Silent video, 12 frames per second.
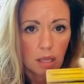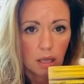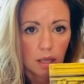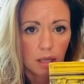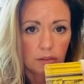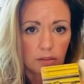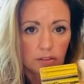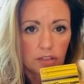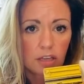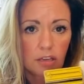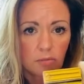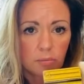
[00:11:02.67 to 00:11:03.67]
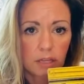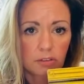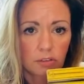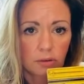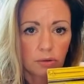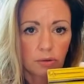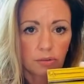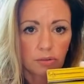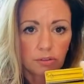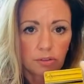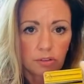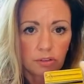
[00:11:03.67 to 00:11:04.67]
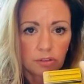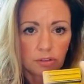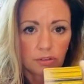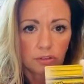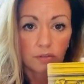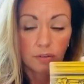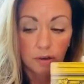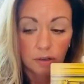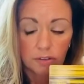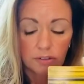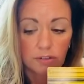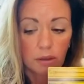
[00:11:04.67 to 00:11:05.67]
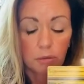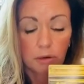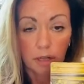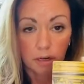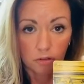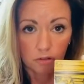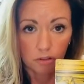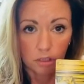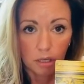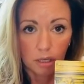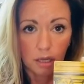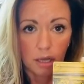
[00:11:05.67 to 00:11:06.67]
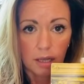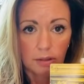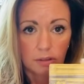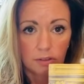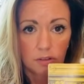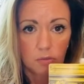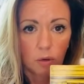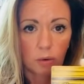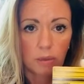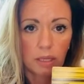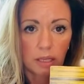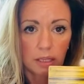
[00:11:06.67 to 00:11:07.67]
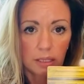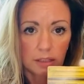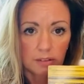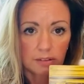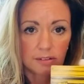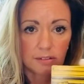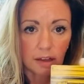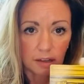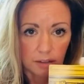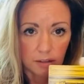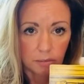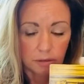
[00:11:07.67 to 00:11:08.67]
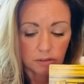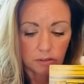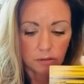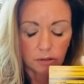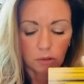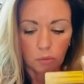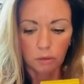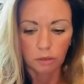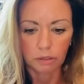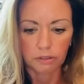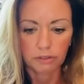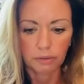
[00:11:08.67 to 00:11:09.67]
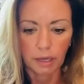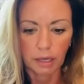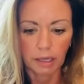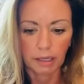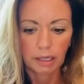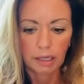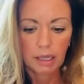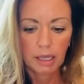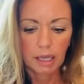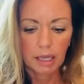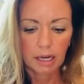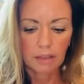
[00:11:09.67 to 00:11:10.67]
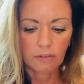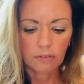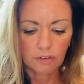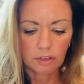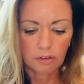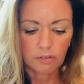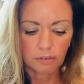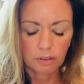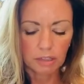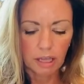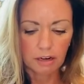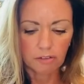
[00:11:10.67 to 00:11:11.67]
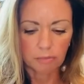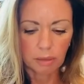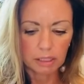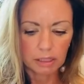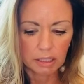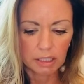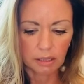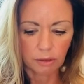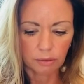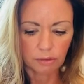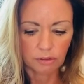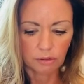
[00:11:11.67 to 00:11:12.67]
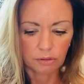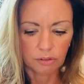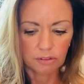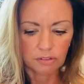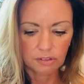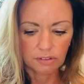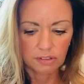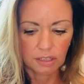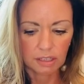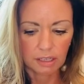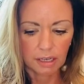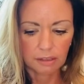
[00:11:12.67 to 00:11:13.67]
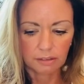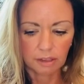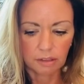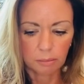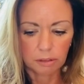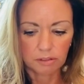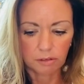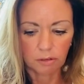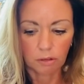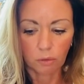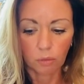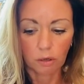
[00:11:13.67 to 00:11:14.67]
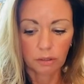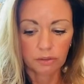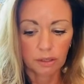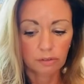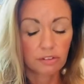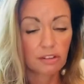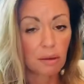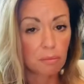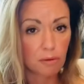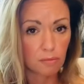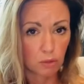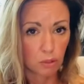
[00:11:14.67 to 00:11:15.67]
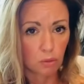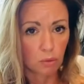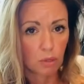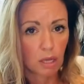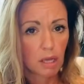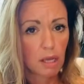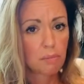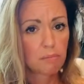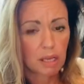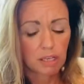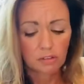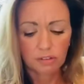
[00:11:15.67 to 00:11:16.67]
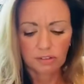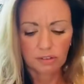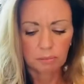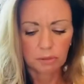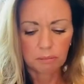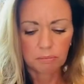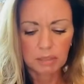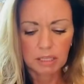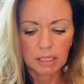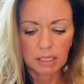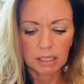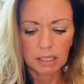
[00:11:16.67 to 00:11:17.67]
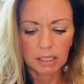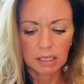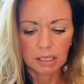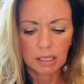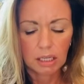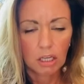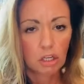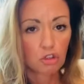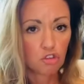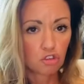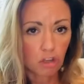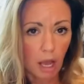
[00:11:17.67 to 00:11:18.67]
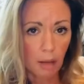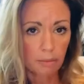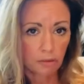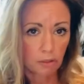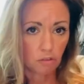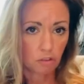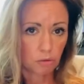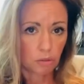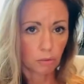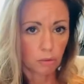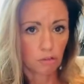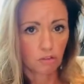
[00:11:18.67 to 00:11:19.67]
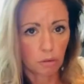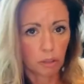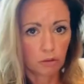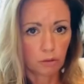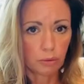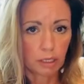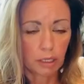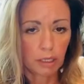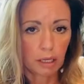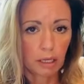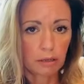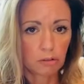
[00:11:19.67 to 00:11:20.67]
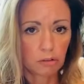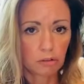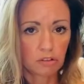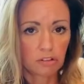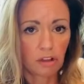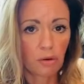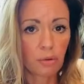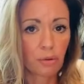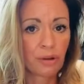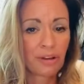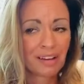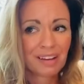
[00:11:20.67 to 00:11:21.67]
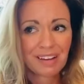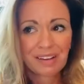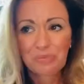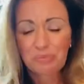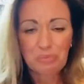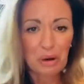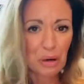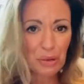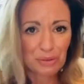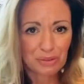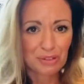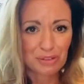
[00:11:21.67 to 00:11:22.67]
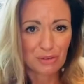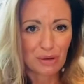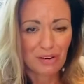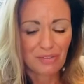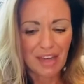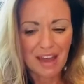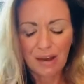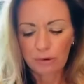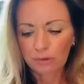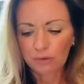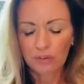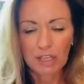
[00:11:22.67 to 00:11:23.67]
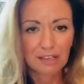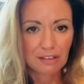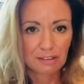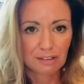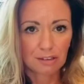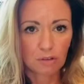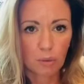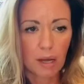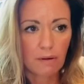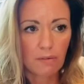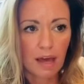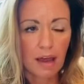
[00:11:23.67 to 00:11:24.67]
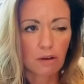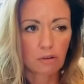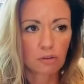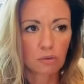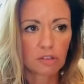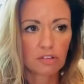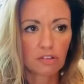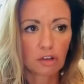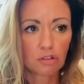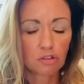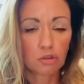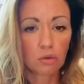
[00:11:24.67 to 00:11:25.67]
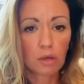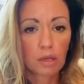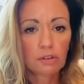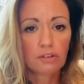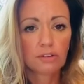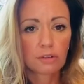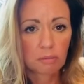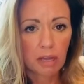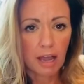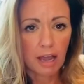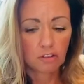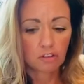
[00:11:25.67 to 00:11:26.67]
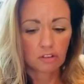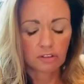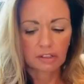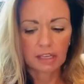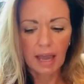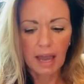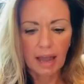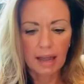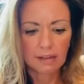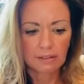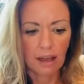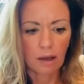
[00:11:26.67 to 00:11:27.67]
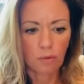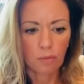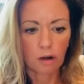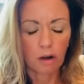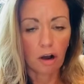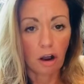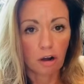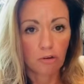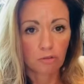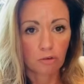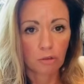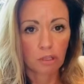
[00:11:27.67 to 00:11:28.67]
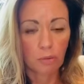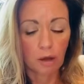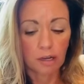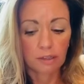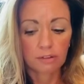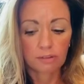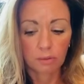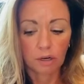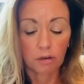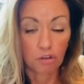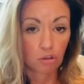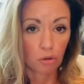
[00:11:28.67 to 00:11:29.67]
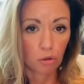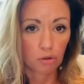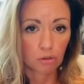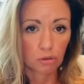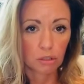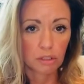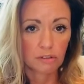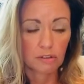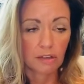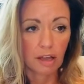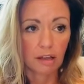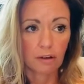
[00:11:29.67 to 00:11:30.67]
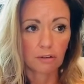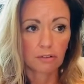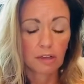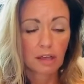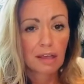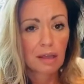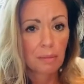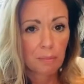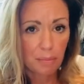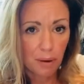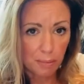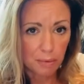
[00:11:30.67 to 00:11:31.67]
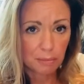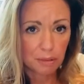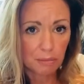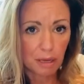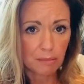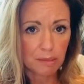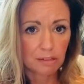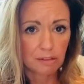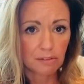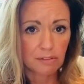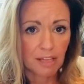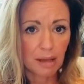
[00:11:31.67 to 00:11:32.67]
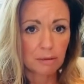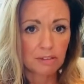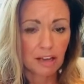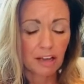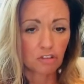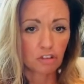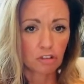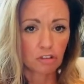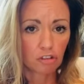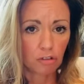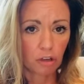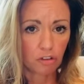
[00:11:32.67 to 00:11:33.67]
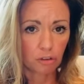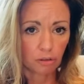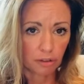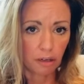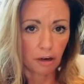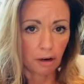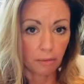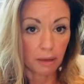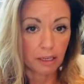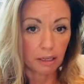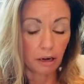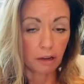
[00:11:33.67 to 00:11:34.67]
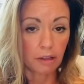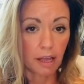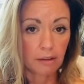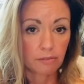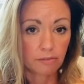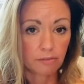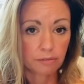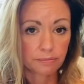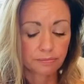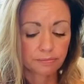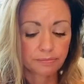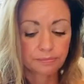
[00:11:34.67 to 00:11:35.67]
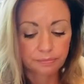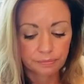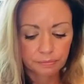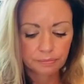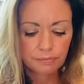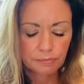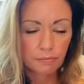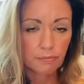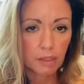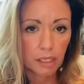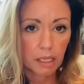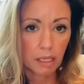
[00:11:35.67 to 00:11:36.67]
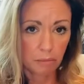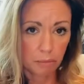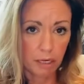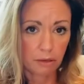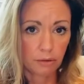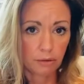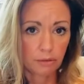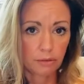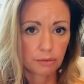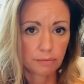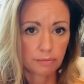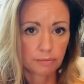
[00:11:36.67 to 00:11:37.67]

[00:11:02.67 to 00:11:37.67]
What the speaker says: And this King of Pentacles is a very stubborn energy, and this is where we can get stuck in the material world, okay? And I feel for a lot of my Leos, there's a disconnect on the material world. Now, some of you may just simply be in jobs that you don't enjoy doing, and so Mars in the 12th house, Venus in the 12th house, we start to subconsciously act out what our heart truly wants, what our soul truly desires, probably by means of sabotaging the structures that are already in our life. King of Pentacles.